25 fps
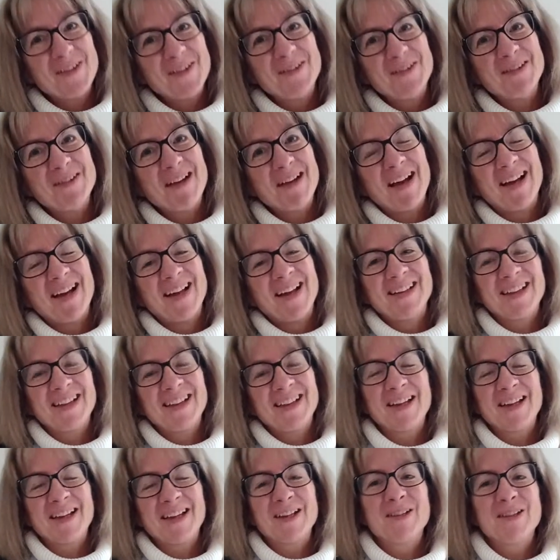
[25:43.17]
and thank
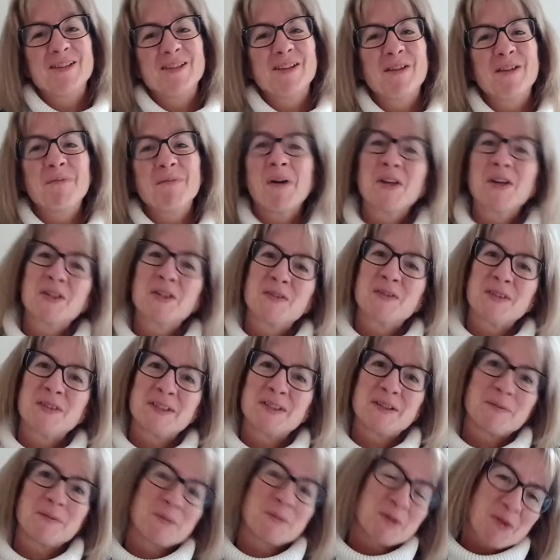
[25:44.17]
you so much for
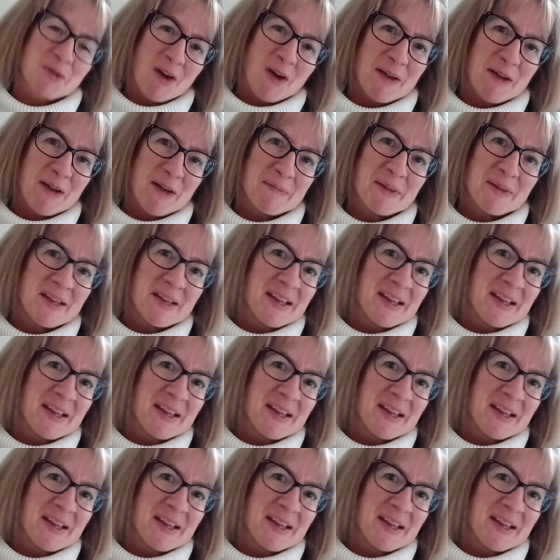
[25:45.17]
subscribing.